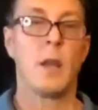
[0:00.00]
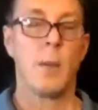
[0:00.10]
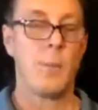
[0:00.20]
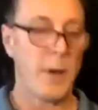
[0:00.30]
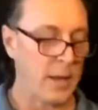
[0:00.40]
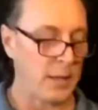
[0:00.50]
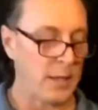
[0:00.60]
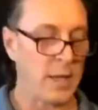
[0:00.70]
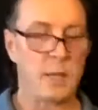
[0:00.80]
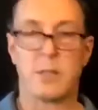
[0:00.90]
but you
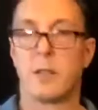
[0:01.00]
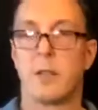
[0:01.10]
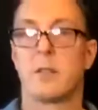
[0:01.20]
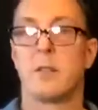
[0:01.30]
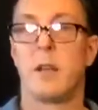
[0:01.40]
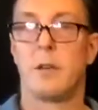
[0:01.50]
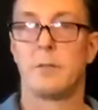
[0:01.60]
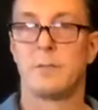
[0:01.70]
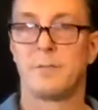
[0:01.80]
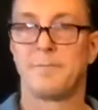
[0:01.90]
got to start slow
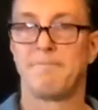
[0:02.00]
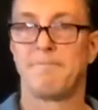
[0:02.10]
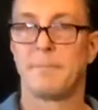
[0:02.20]
and